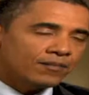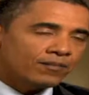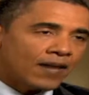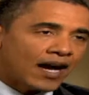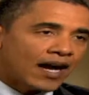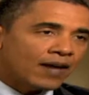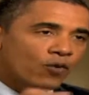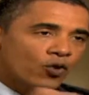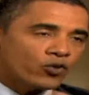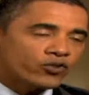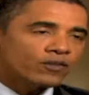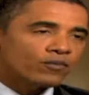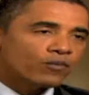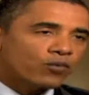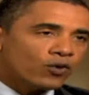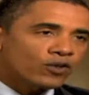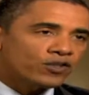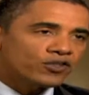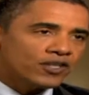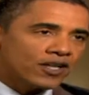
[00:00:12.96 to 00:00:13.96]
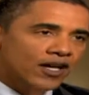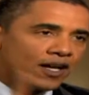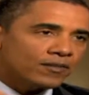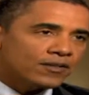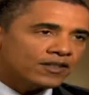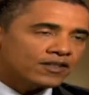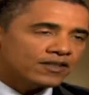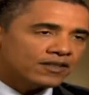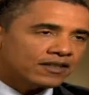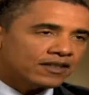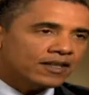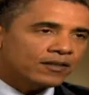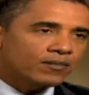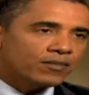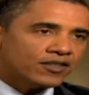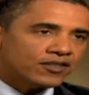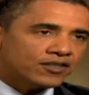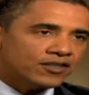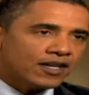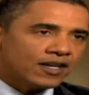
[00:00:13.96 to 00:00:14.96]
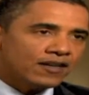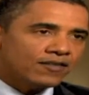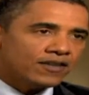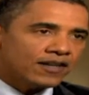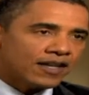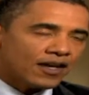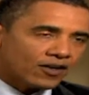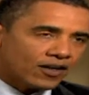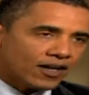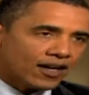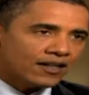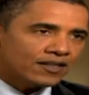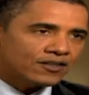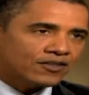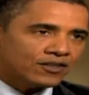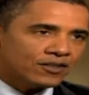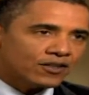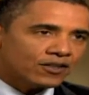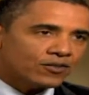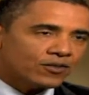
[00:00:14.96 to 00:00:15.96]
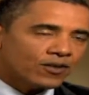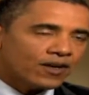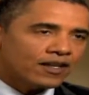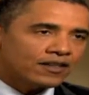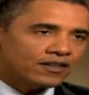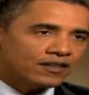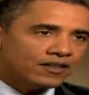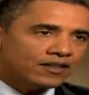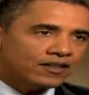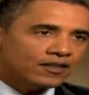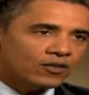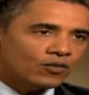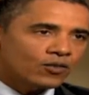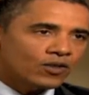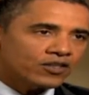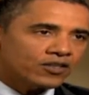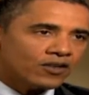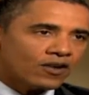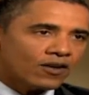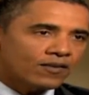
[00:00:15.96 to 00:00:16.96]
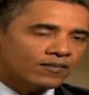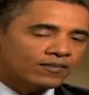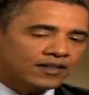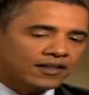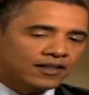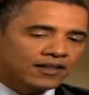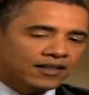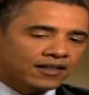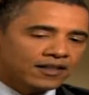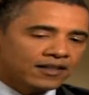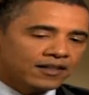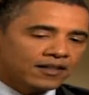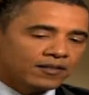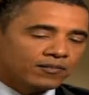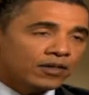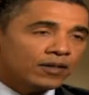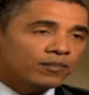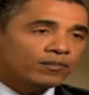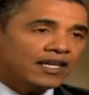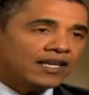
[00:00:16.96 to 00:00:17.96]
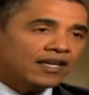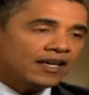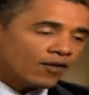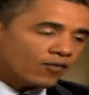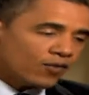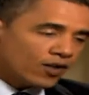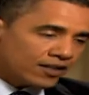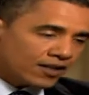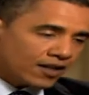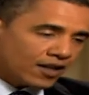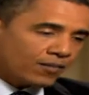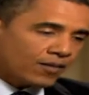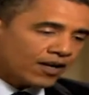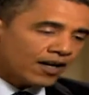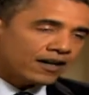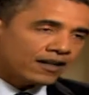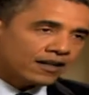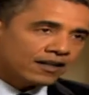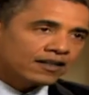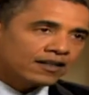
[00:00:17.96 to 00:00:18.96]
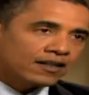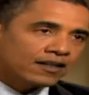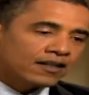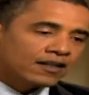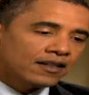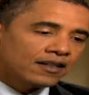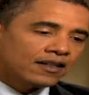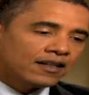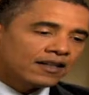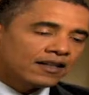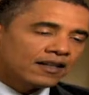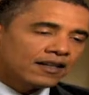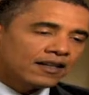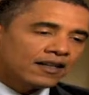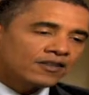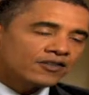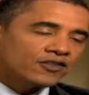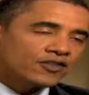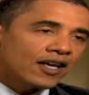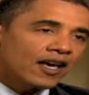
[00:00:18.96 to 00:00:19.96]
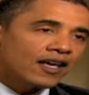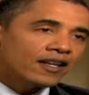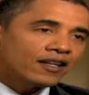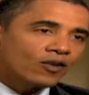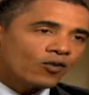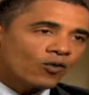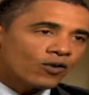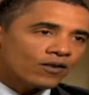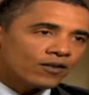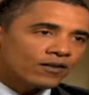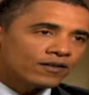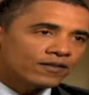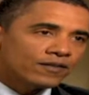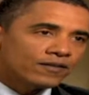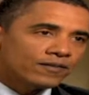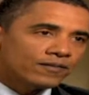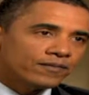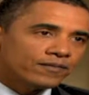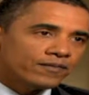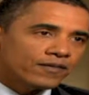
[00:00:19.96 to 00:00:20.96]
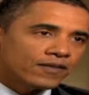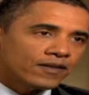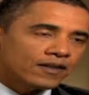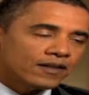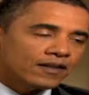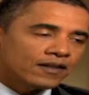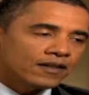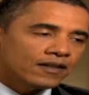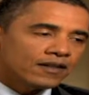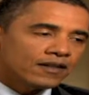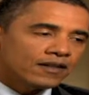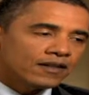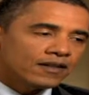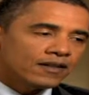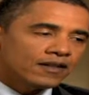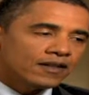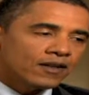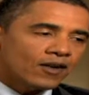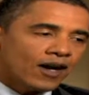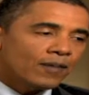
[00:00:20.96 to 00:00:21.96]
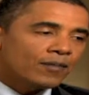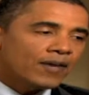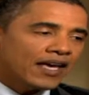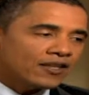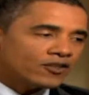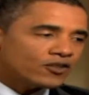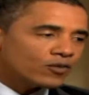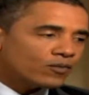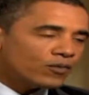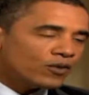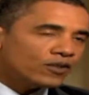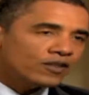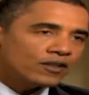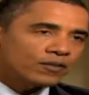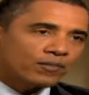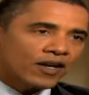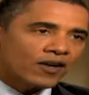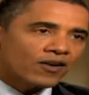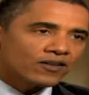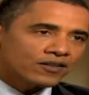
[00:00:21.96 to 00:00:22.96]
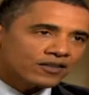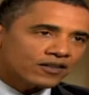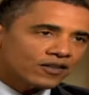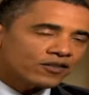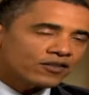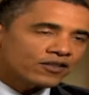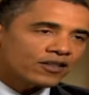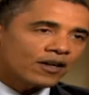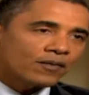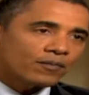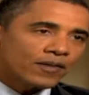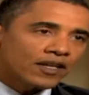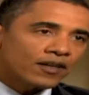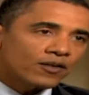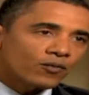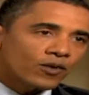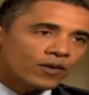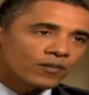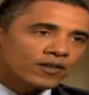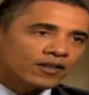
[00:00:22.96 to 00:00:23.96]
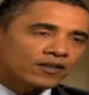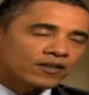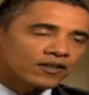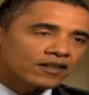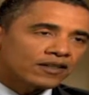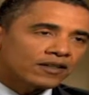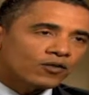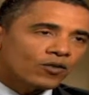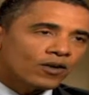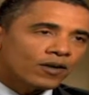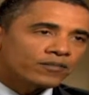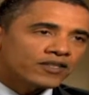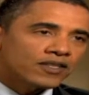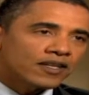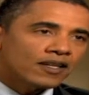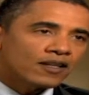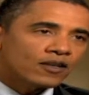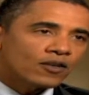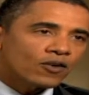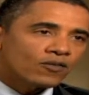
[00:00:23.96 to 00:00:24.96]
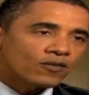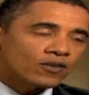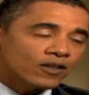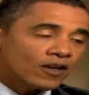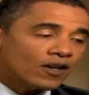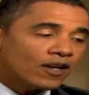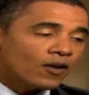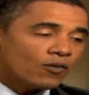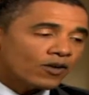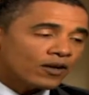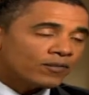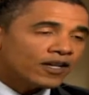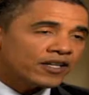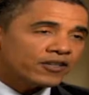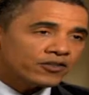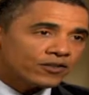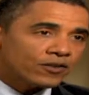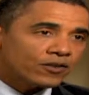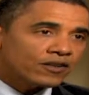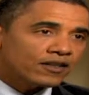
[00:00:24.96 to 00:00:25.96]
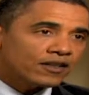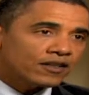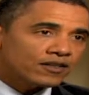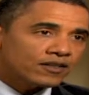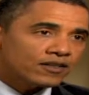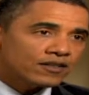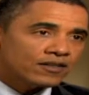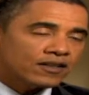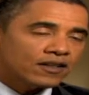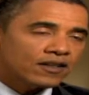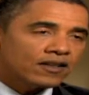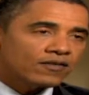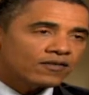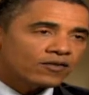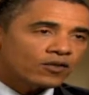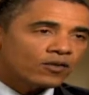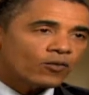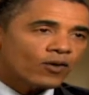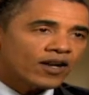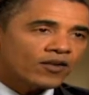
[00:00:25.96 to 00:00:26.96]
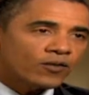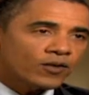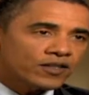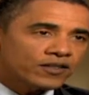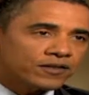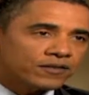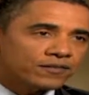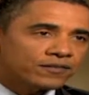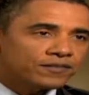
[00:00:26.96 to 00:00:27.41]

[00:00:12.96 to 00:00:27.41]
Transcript: my most important job is to keep us safe, and Al-Qaeda is still trying to do us harm. But B, every time I sign an order, I'm answerable to the parents of those young men and women who I'm sending over there, and I want to make sure that it's for the right reason.